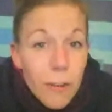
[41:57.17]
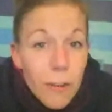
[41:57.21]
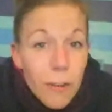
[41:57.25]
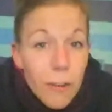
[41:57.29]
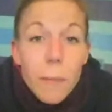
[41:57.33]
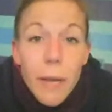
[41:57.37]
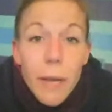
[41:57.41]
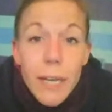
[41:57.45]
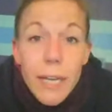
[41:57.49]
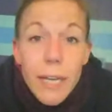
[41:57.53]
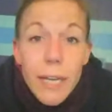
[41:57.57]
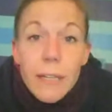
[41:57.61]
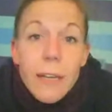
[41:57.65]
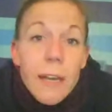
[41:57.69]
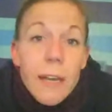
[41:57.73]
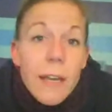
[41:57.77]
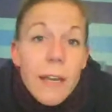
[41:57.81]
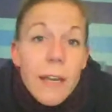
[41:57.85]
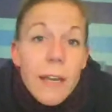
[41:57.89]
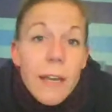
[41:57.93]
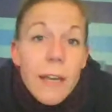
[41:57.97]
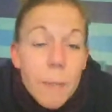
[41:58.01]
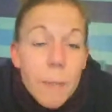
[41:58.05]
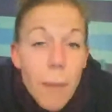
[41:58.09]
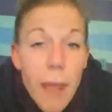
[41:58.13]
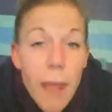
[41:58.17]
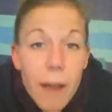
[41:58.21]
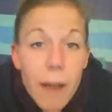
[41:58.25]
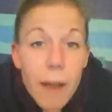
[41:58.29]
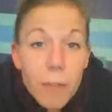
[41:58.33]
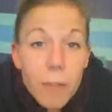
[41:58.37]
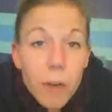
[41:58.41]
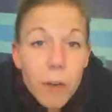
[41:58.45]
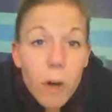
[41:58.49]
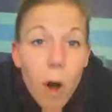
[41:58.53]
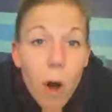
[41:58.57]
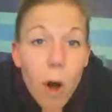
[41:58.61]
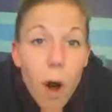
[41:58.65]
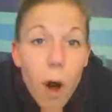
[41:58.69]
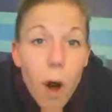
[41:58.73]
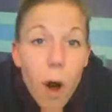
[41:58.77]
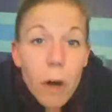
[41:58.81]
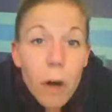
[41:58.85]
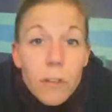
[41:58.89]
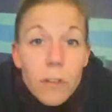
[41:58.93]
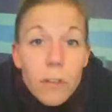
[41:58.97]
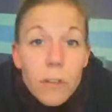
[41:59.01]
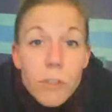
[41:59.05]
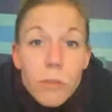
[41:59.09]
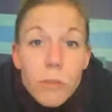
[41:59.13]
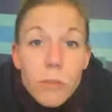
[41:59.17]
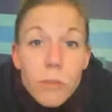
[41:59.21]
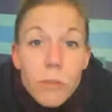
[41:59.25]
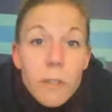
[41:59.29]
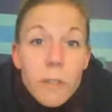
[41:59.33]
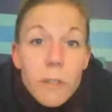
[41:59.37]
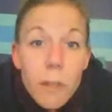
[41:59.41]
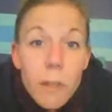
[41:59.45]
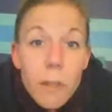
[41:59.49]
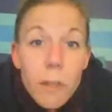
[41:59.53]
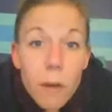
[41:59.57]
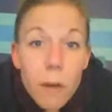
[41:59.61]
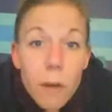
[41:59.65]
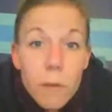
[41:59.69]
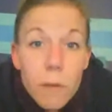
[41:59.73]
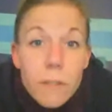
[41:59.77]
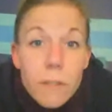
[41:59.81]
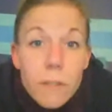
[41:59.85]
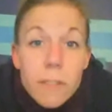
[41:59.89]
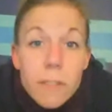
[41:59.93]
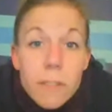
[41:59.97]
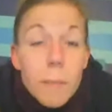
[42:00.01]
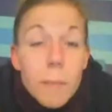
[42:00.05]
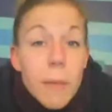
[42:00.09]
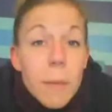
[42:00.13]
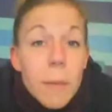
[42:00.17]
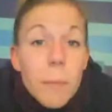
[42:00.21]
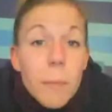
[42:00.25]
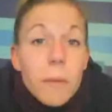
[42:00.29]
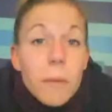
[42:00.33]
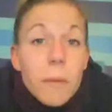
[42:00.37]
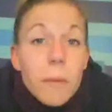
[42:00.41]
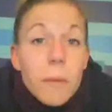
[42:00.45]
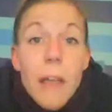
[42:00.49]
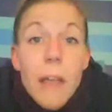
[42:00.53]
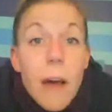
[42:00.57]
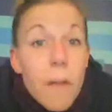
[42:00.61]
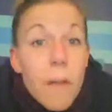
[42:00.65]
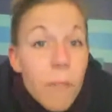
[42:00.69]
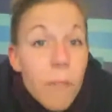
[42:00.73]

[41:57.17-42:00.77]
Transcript: house. Some want a little money to pay off their car or their student loans.